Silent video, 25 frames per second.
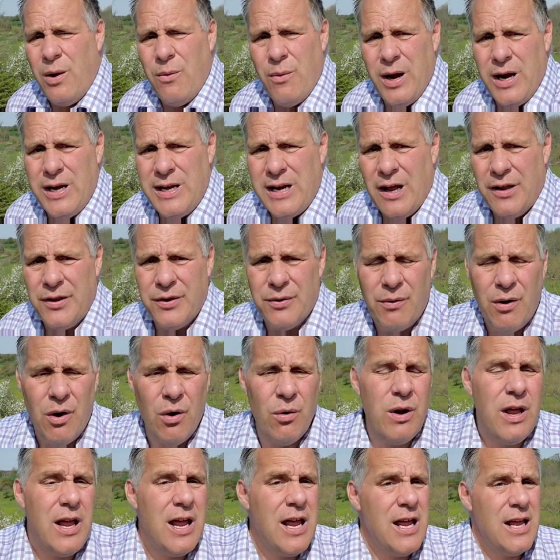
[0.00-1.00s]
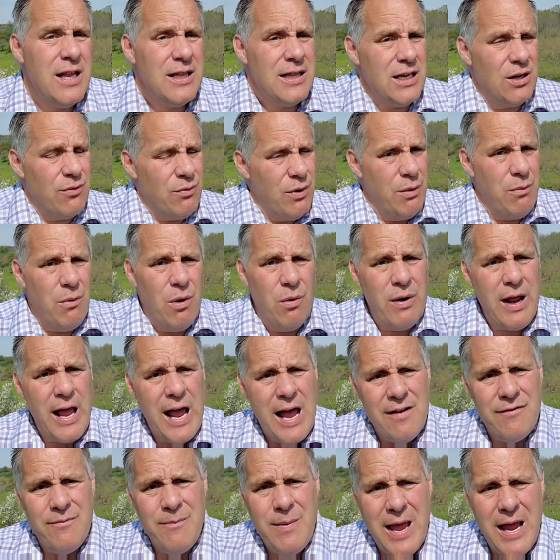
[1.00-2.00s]
way down the road that we won't
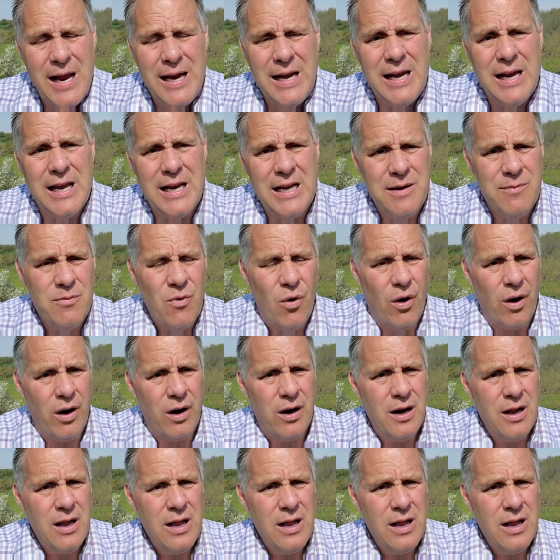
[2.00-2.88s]
have Maggie anymore